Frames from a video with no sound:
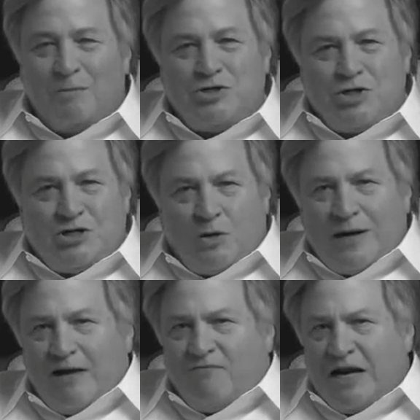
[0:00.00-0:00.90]
But you
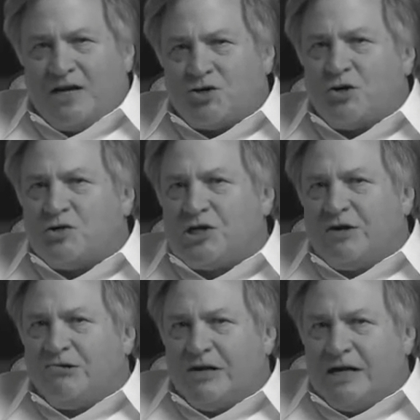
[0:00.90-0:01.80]
don't have a national
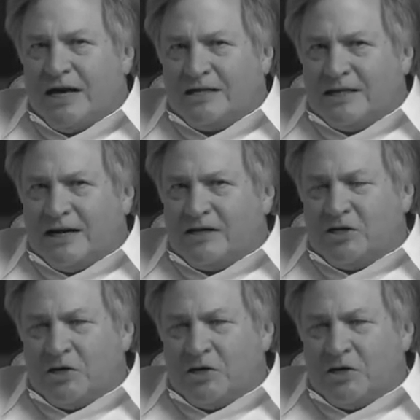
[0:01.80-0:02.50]
security candidate.